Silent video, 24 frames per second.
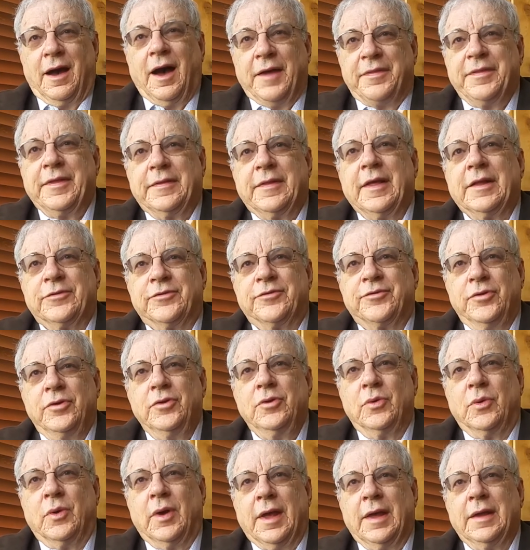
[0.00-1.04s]
I think that's
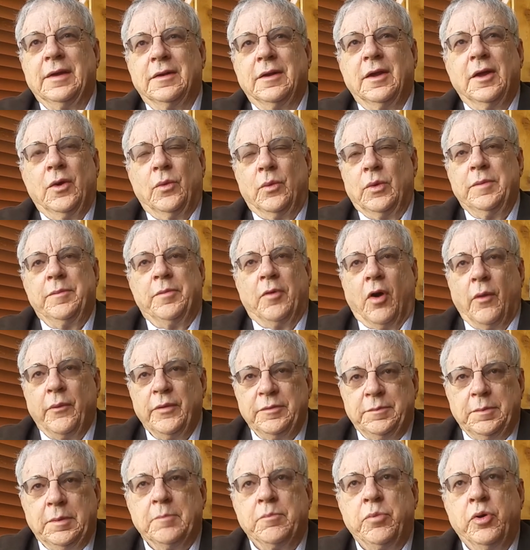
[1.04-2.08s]
true and we've
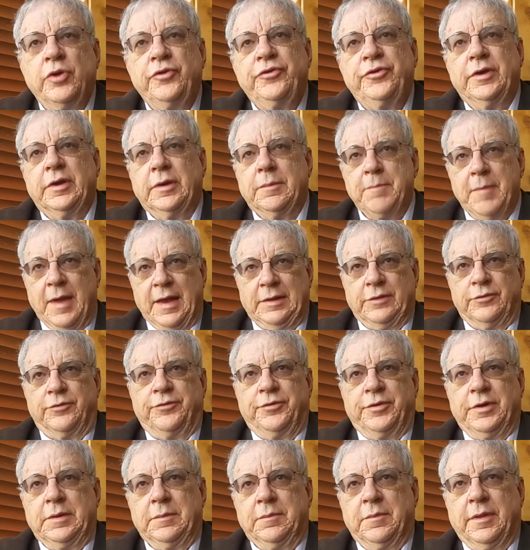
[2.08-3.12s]
always been pushing
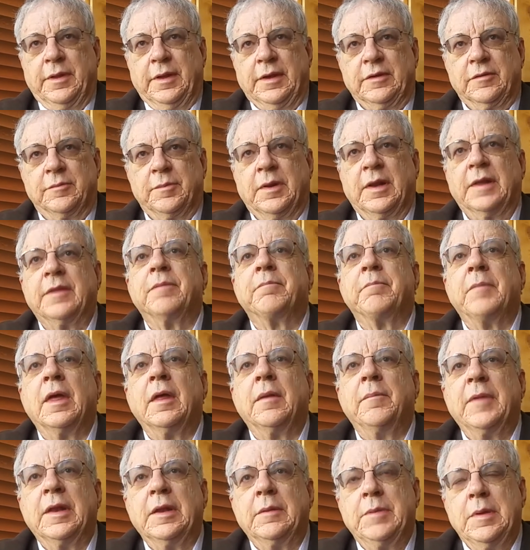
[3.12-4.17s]
mainstream things but I,
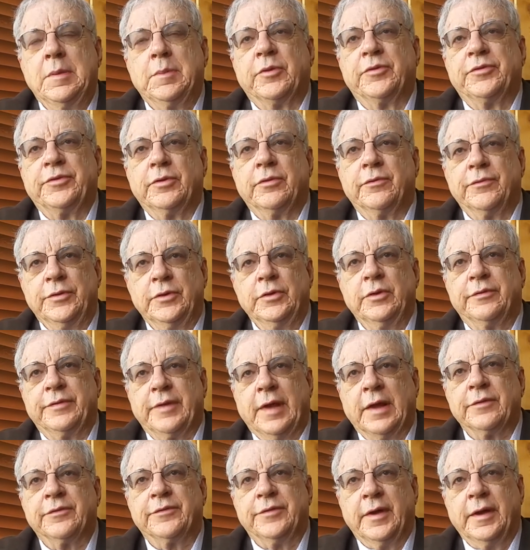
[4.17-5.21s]
many people still view us
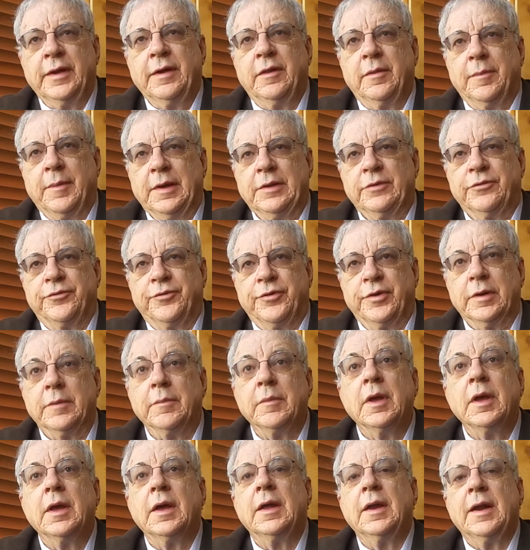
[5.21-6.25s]
outside of the mainstream
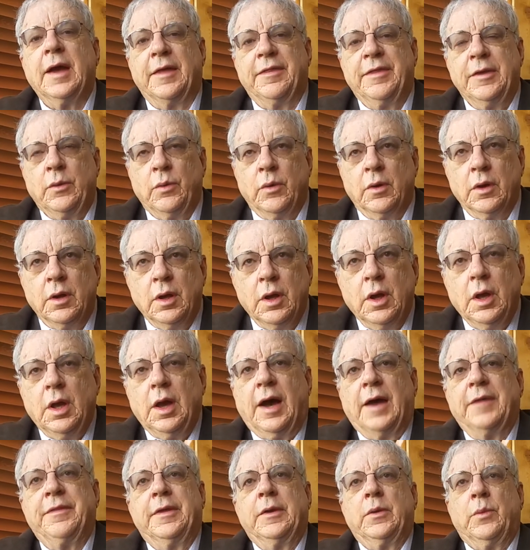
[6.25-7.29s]
I think we're
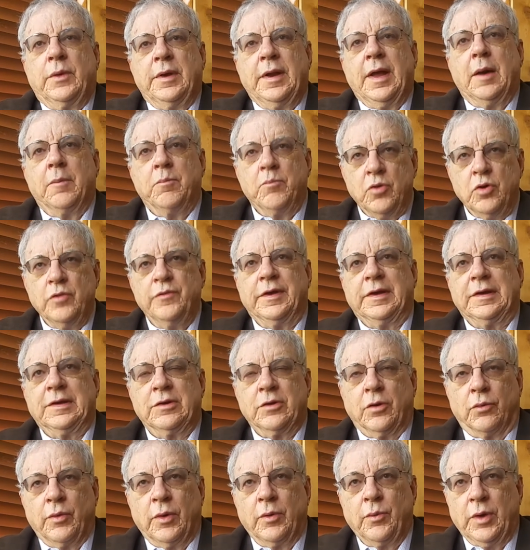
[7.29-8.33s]
I think we're now moving
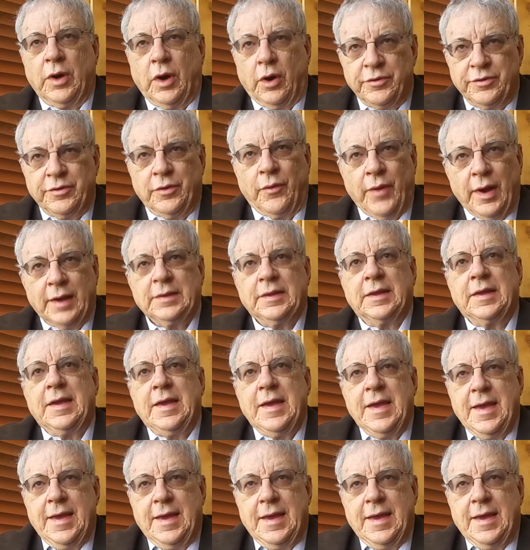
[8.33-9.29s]
to what we are directly